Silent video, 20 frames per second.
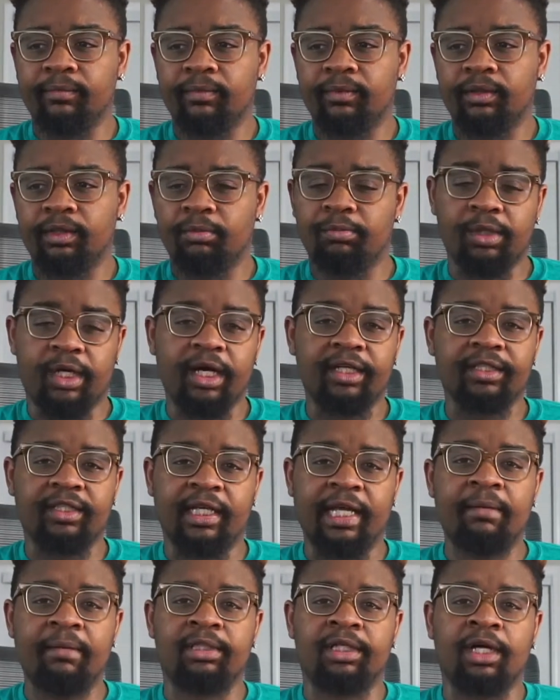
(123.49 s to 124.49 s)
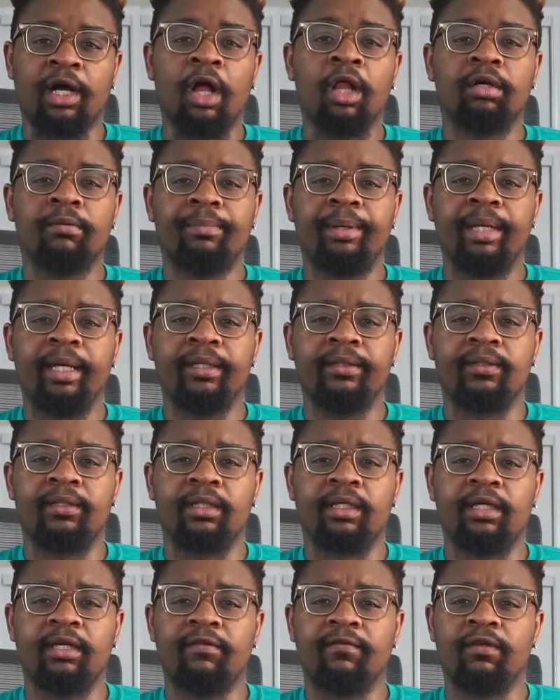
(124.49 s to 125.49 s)
Because the game is color-based,
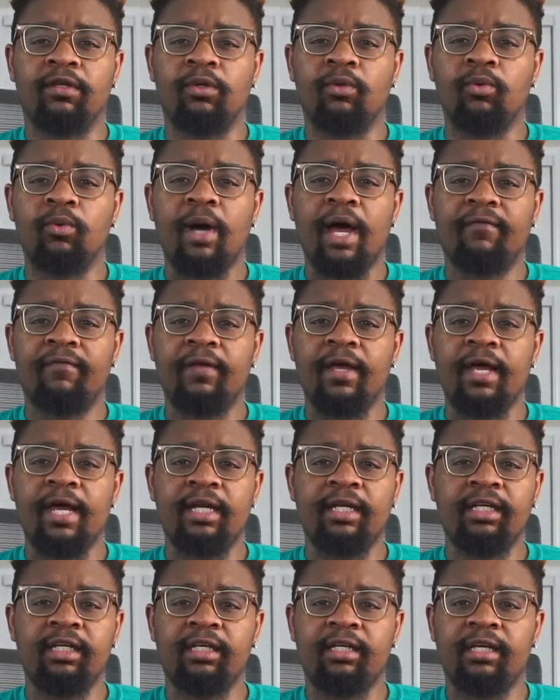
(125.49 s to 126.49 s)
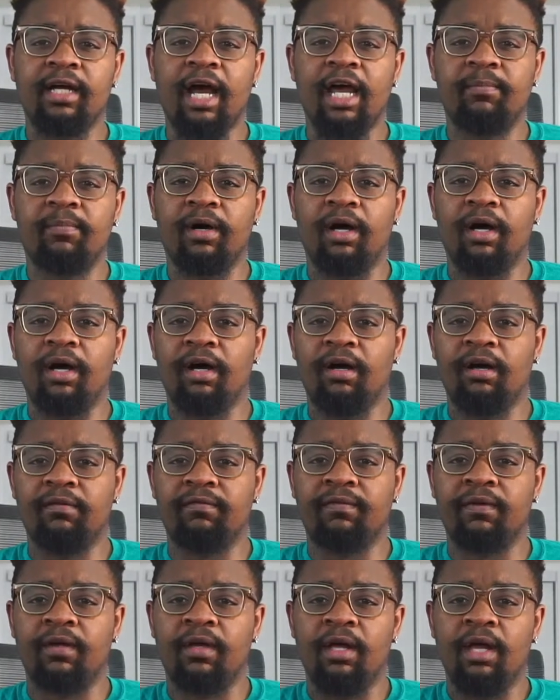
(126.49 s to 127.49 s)
if you have any type of
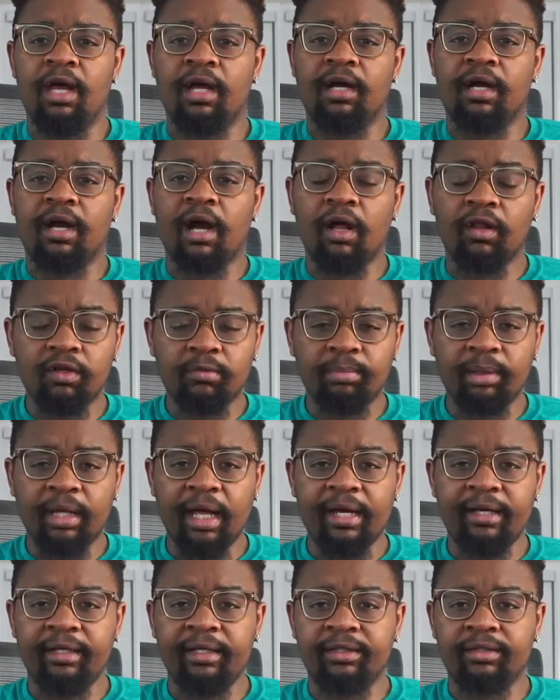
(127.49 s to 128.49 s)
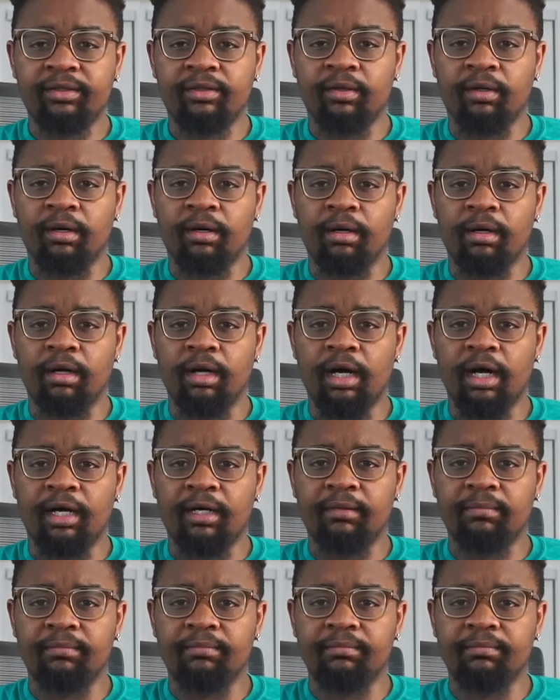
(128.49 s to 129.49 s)
color blindness
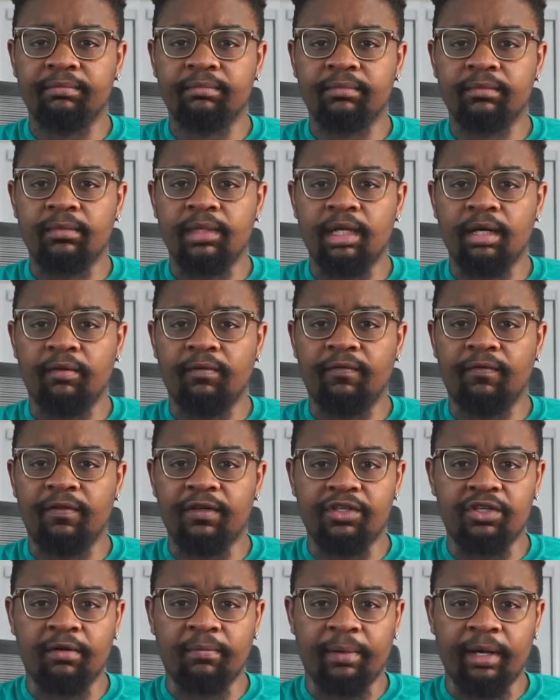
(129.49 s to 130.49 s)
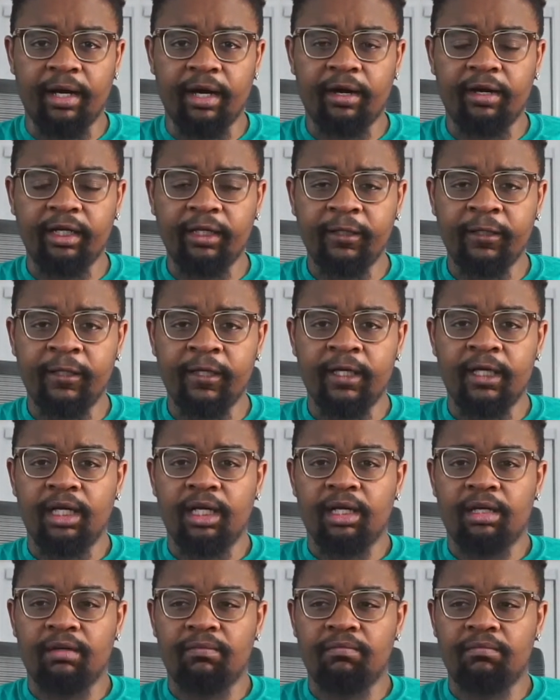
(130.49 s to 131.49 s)
or vision impairity,
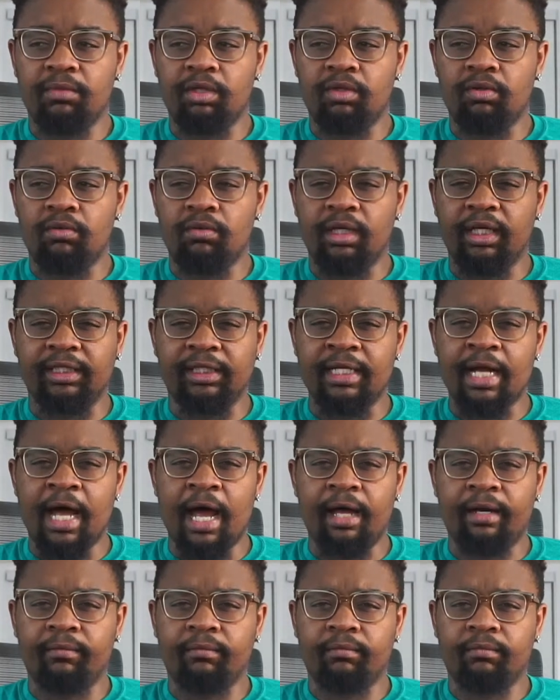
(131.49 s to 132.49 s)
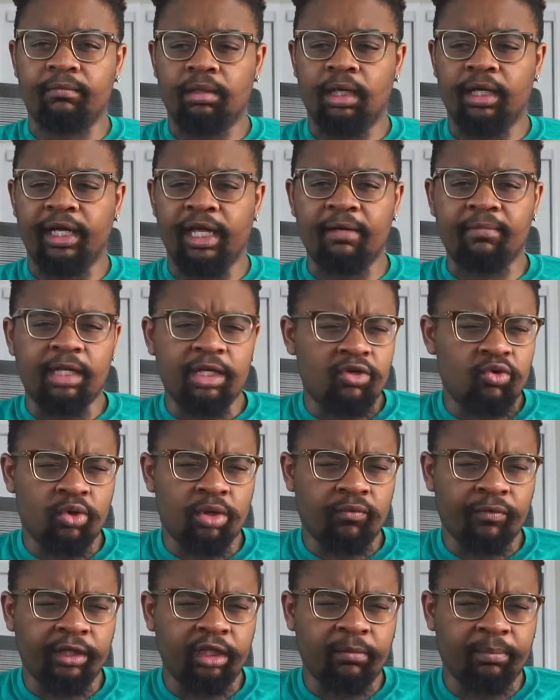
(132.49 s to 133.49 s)
it's not a game that you
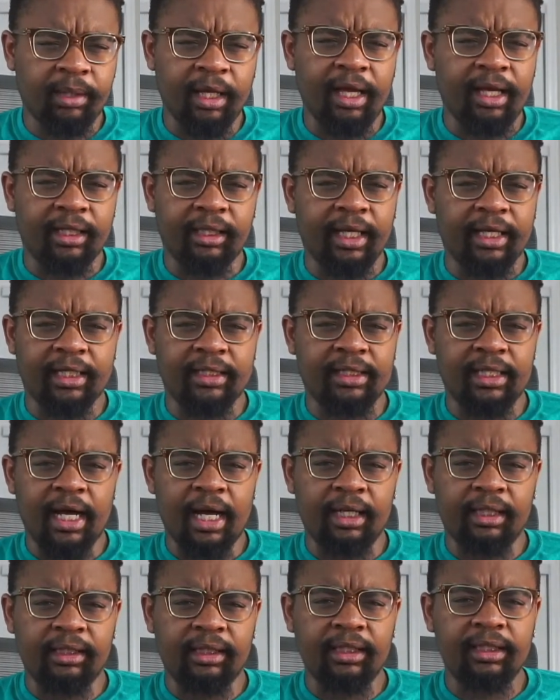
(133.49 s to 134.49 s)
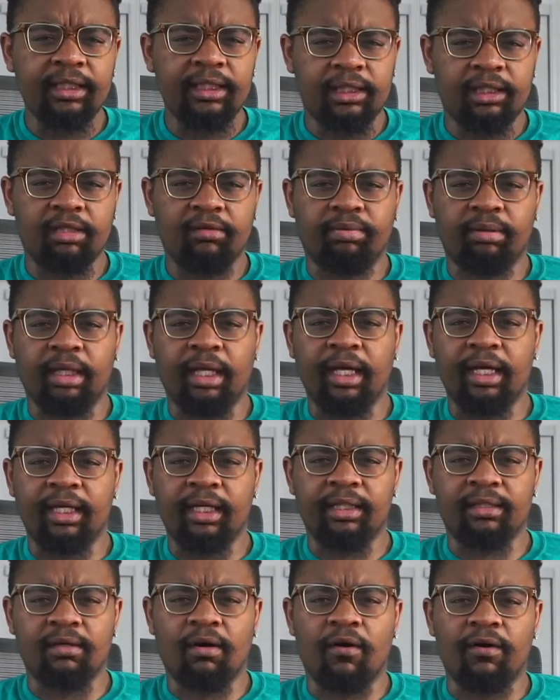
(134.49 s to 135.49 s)
can really play. Like, it's not easy to play,
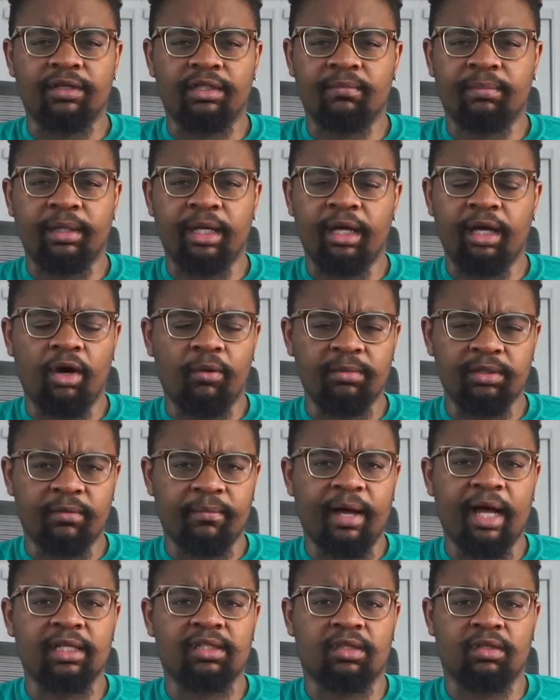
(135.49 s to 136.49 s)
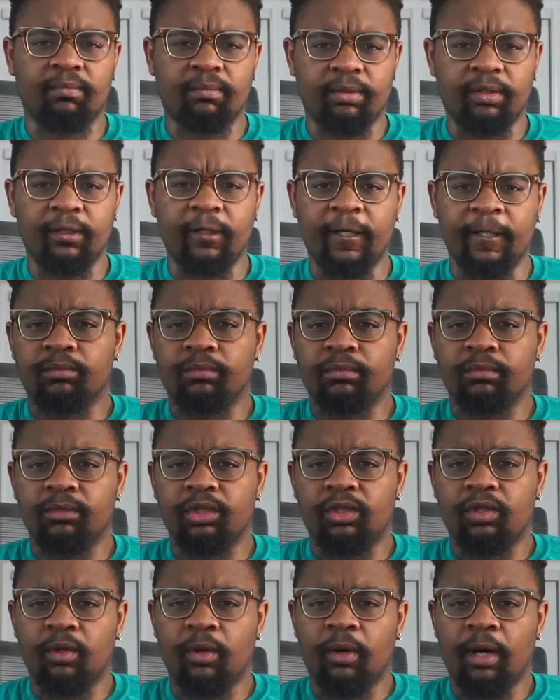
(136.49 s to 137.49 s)
it's hard to play, almost impossible to play.
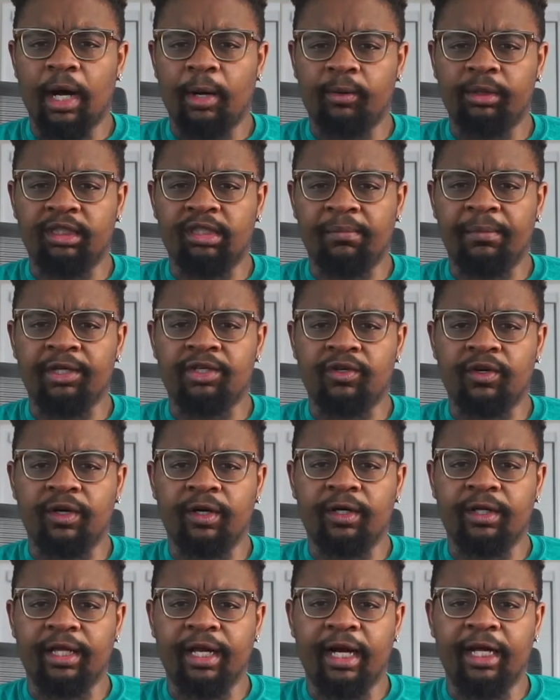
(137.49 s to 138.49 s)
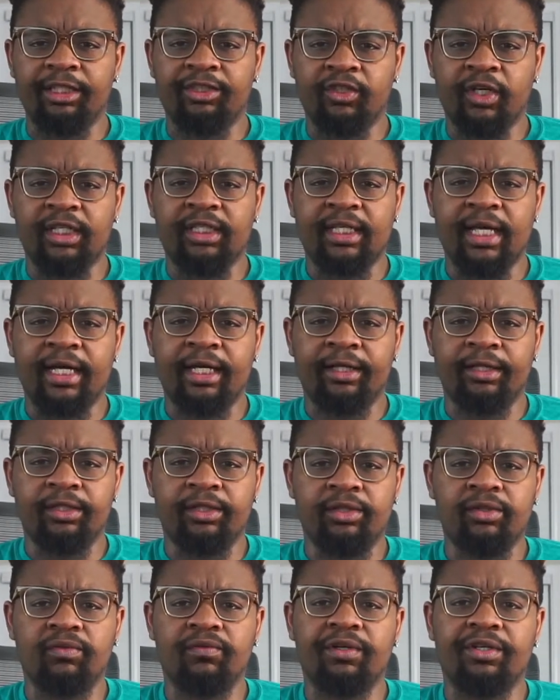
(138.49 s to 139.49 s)
So I wanted to make sure that I addressed that in this
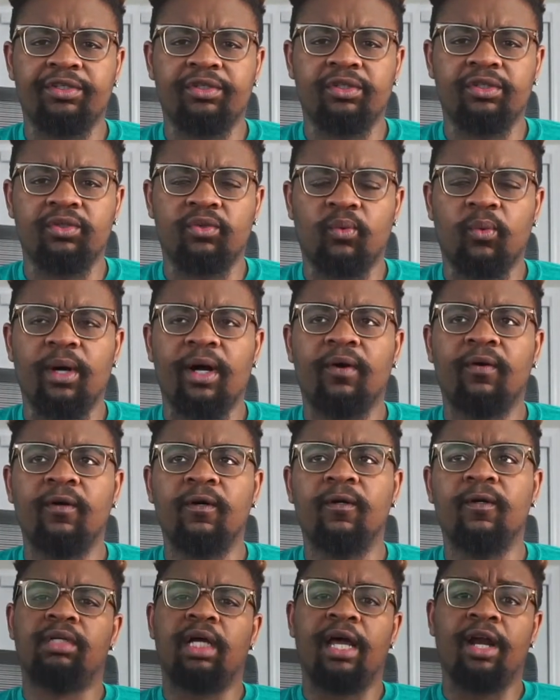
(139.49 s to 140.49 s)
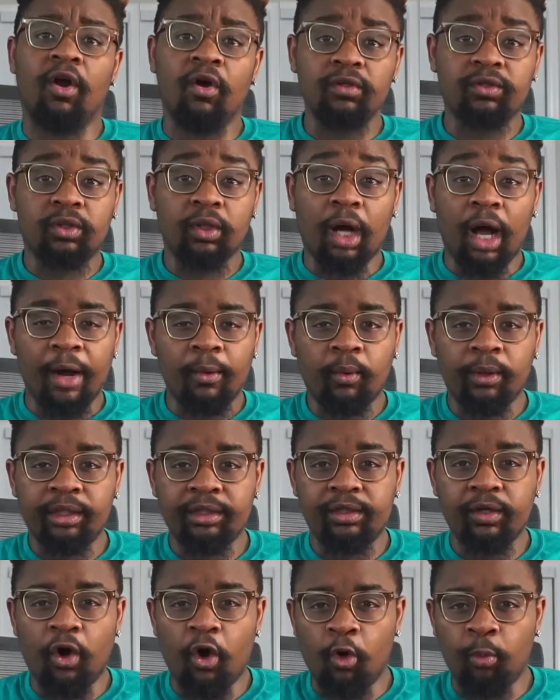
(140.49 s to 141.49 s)
new version as well. And also, I wanted
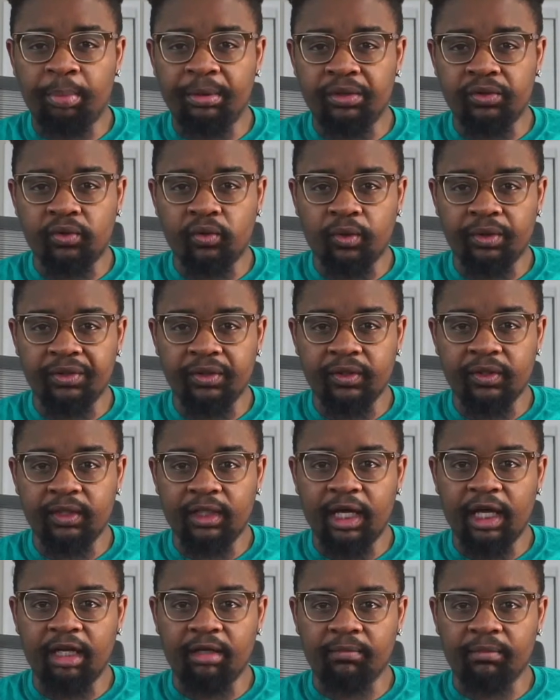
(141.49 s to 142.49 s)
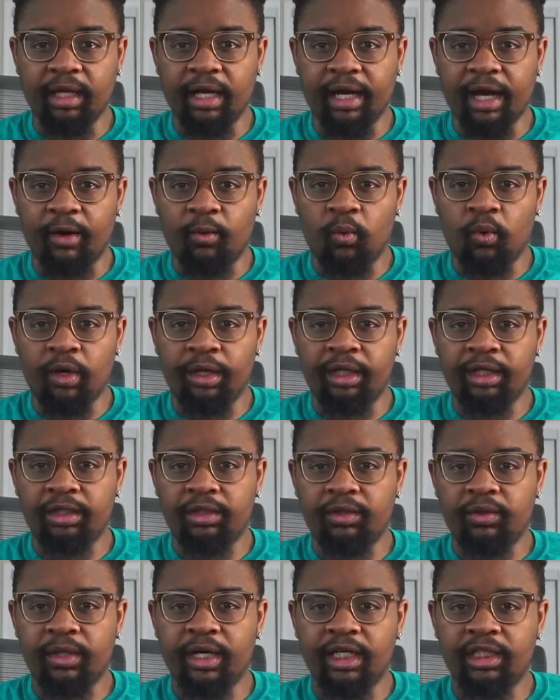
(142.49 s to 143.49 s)
to open source this game. Like, I wanted
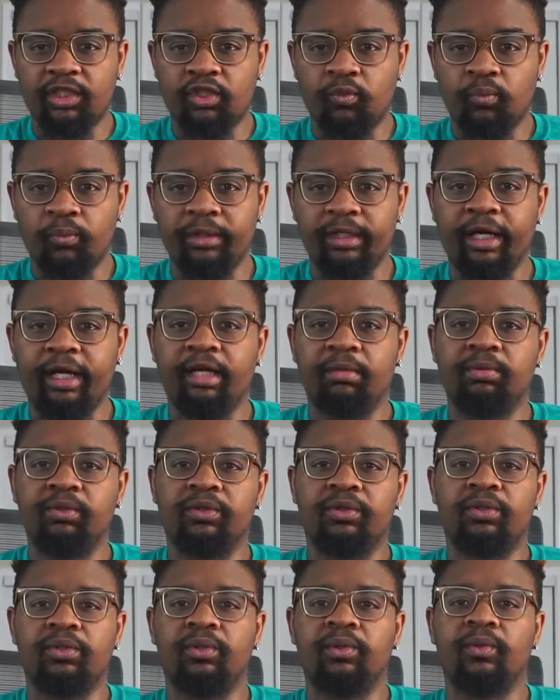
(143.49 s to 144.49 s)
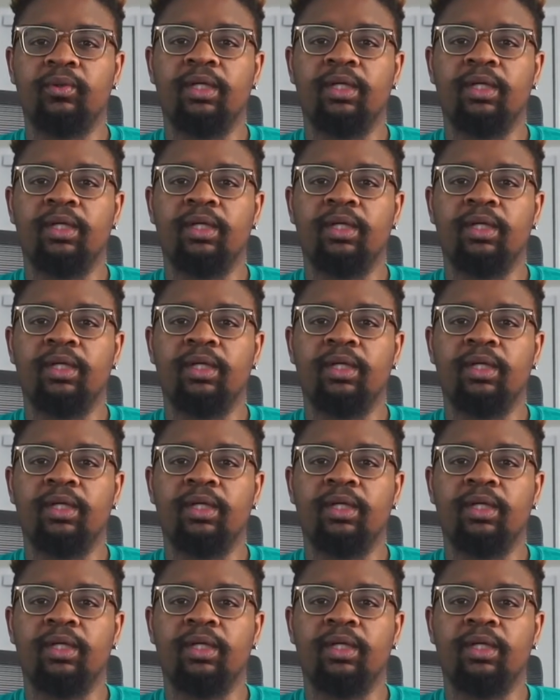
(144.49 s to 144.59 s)
you guys to be able to